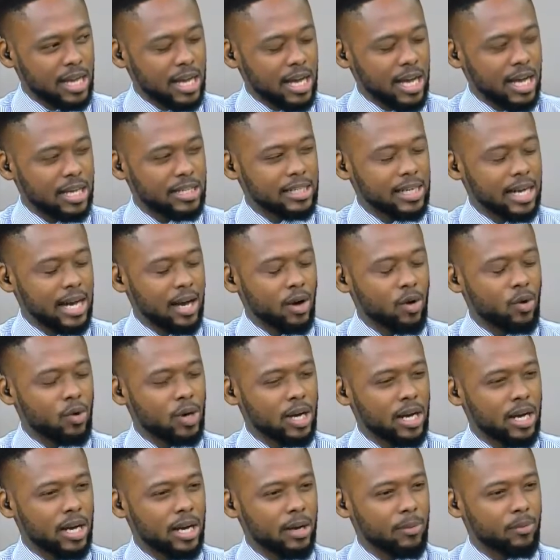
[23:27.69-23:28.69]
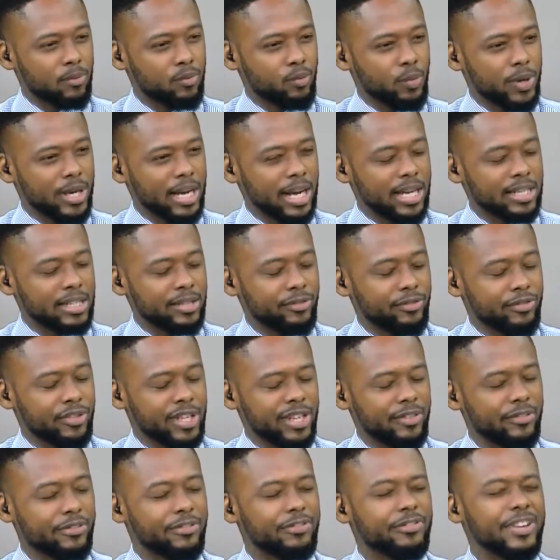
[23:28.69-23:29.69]
and how we can
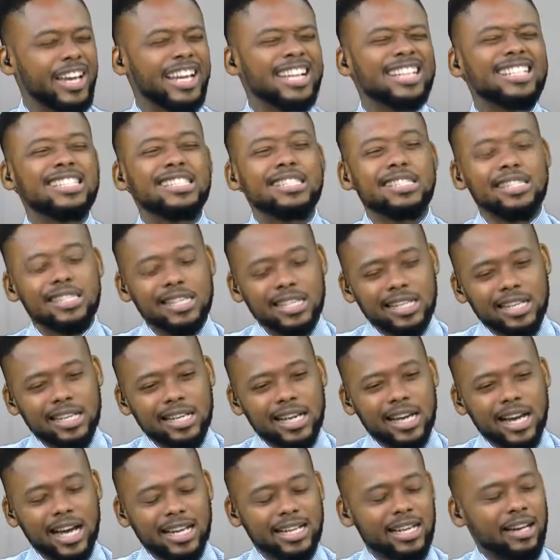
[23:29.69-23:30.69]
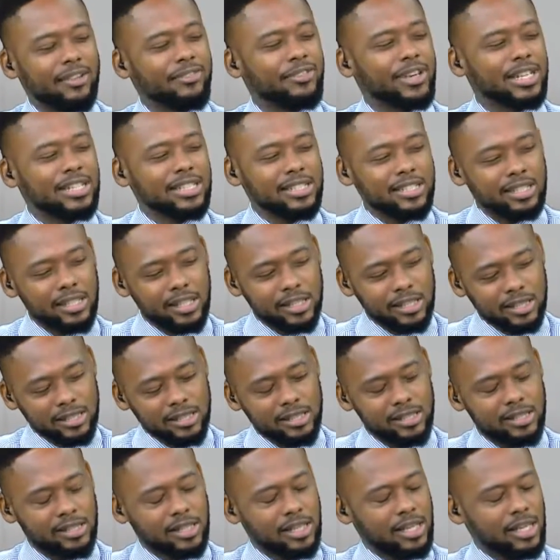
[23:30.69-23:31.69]
infect and affect
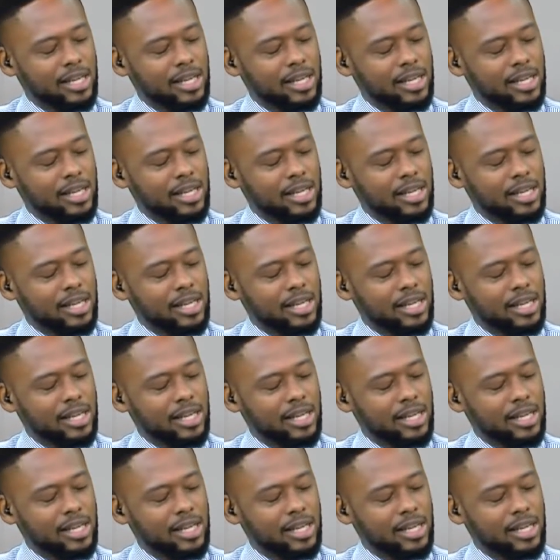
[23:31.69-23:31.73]
change